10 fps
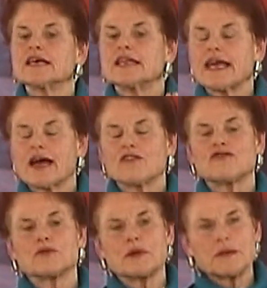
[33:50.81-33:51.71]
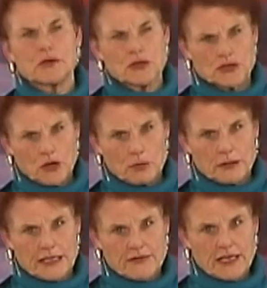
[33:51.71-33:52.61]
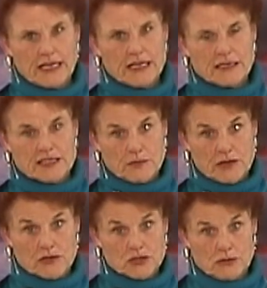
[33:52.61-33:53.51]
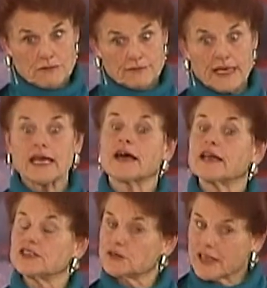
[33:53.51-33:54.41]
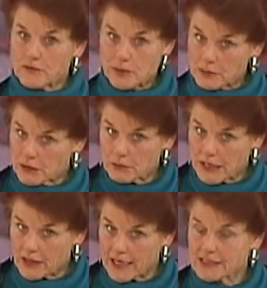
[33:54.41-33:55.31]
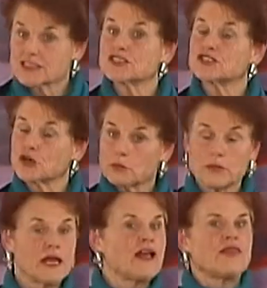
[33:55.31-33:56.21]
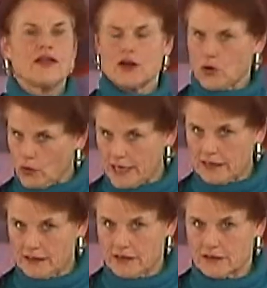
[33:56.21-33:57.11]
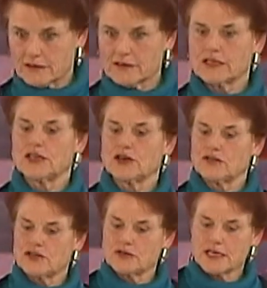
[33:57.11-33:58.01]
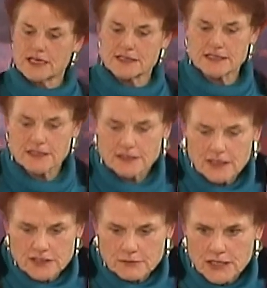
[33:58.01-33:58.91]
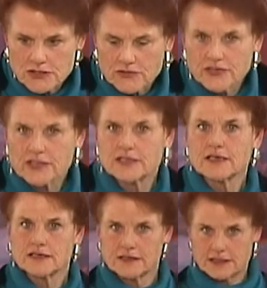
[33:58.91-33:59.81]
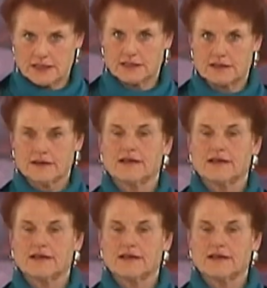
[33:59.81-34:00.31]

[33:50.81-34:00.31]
Now, for people who don't believe in anything spiritual, and I do have people in my classes that don't, they are quite clear. You know, if you can't see it, touch it, measure it, feel it, doesn't exist.